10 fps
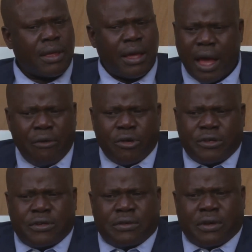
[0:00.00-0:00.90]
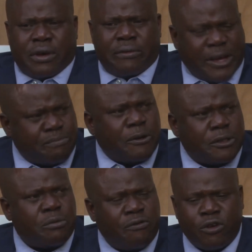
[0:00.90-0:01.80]
I was
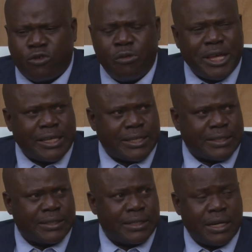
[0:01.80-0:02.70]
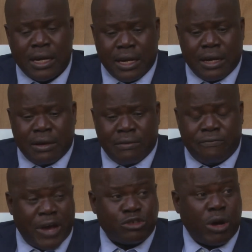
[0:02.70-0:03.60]
responsible for so many things.
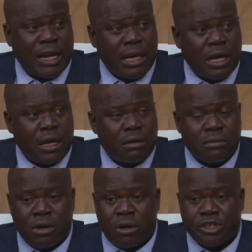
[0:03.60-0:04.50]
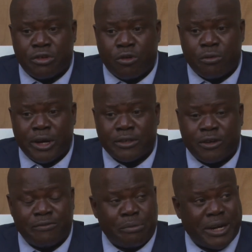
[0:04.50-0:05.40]
Virtually all the documents
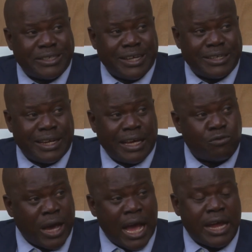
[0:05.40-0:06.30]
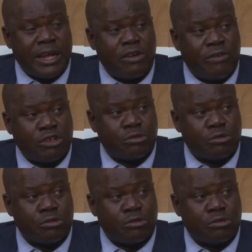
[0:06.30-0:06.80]
of the president-elect were handed over to